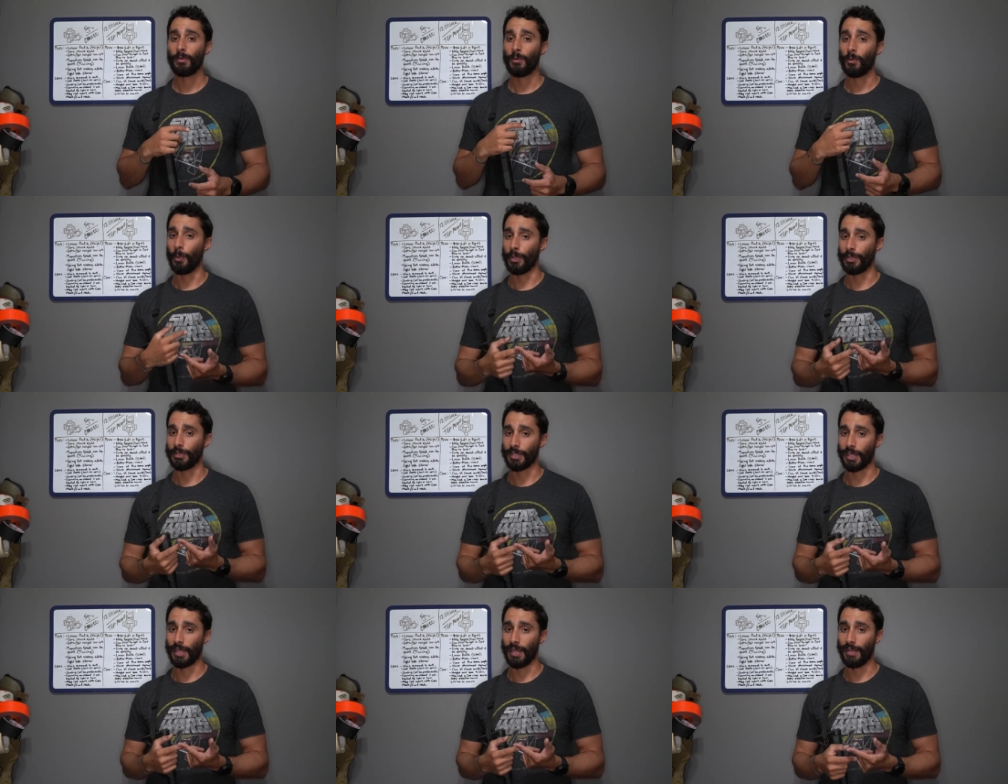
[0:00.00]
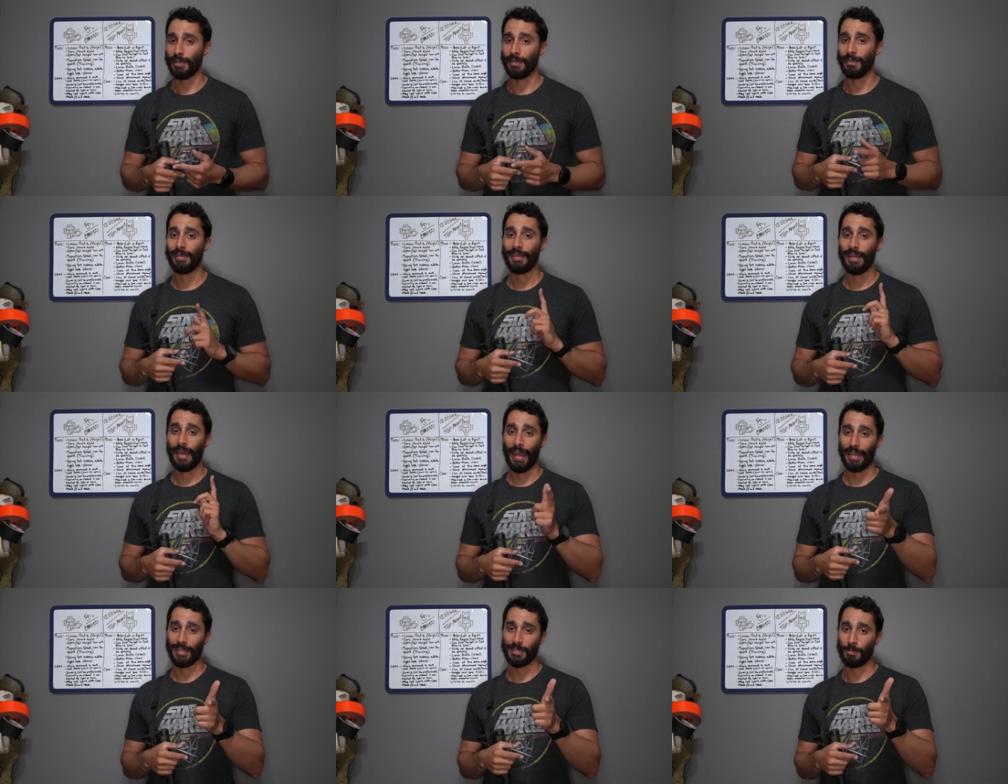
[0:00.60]
Once again,
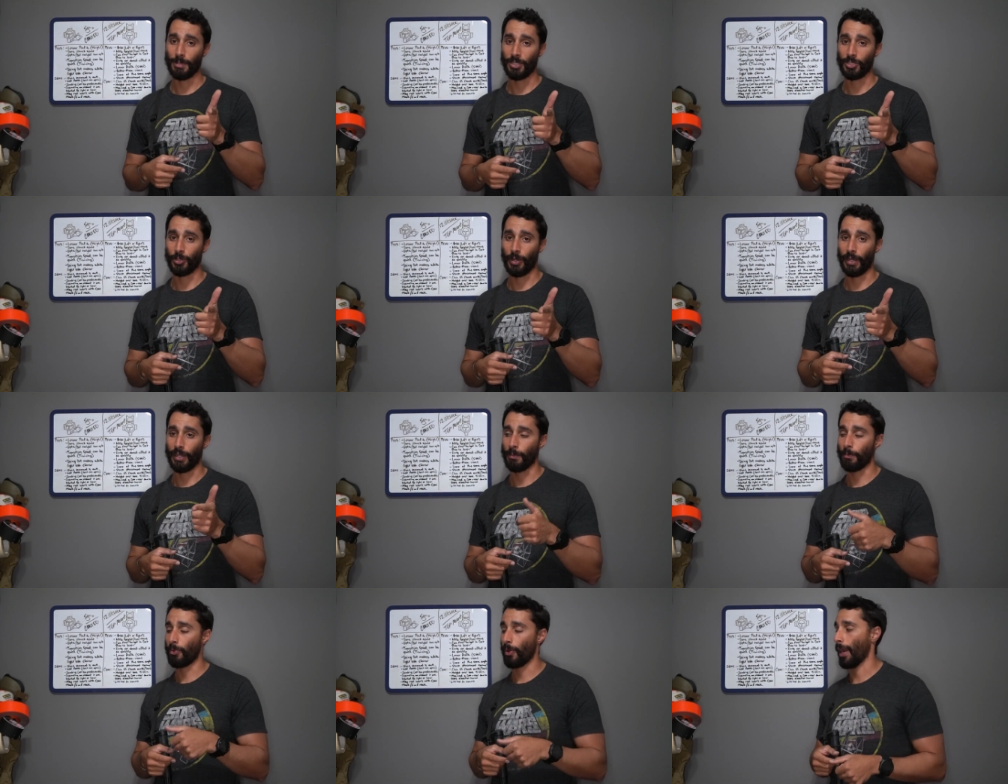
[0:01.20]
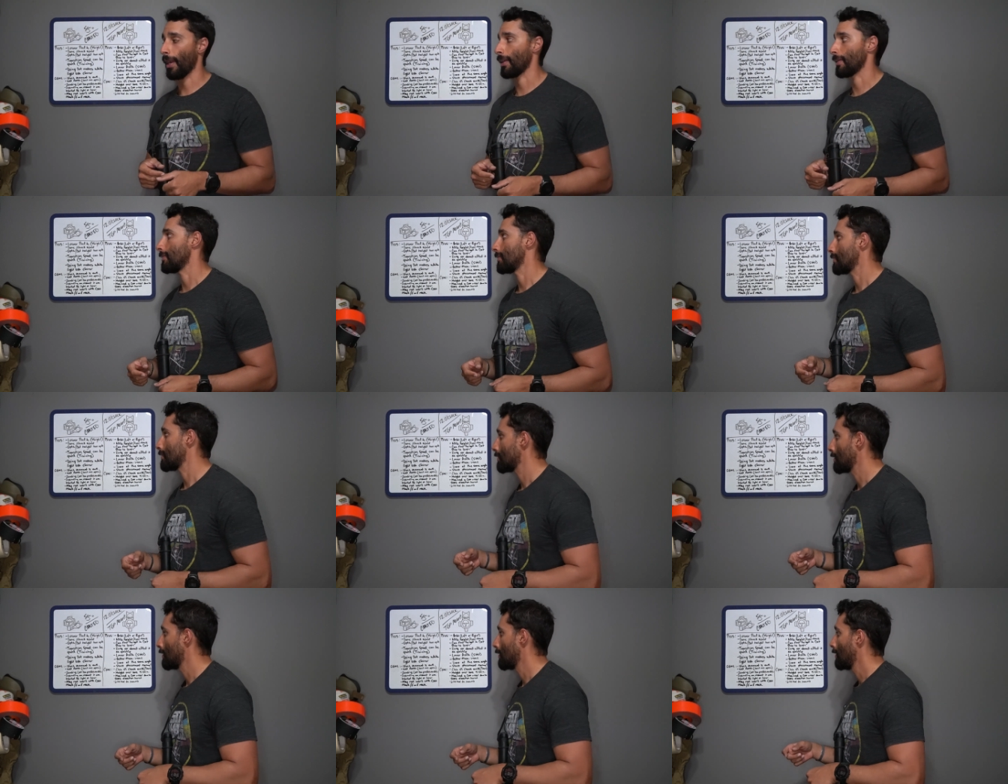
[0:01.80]
has to be trained in practice.